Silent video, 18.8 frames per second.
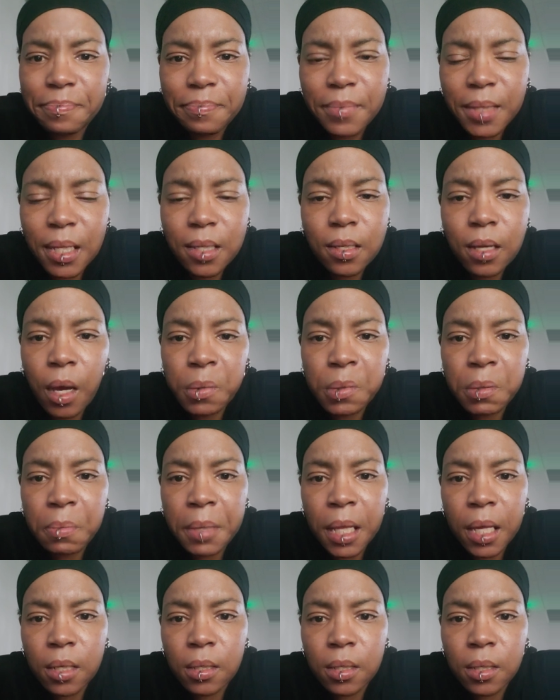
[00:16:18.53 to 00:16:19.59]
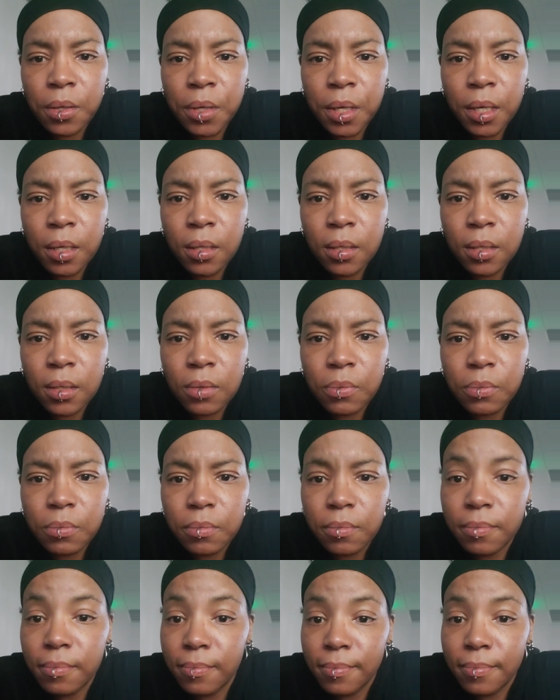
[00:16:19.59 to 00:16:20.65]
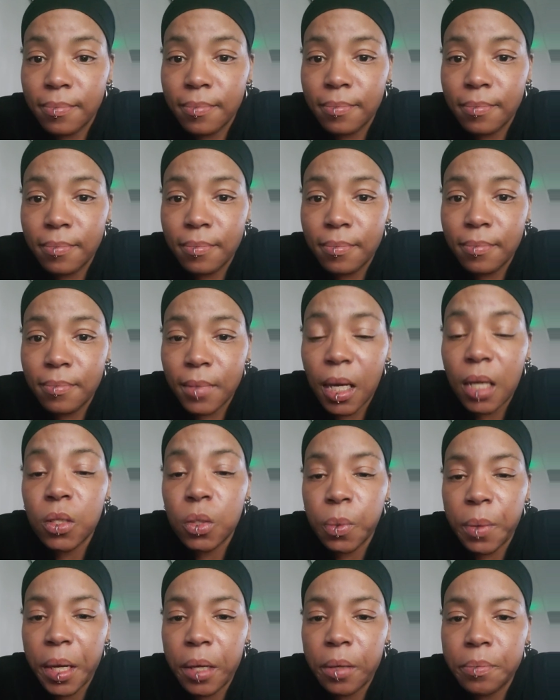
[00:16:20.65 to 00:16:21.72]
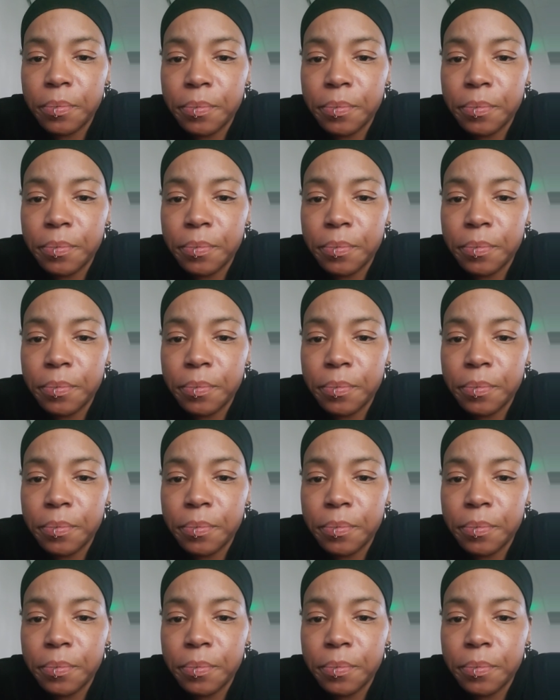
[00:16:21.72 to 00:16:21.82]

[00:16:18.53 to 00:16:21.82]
It doesn't have to be that serious. I swear.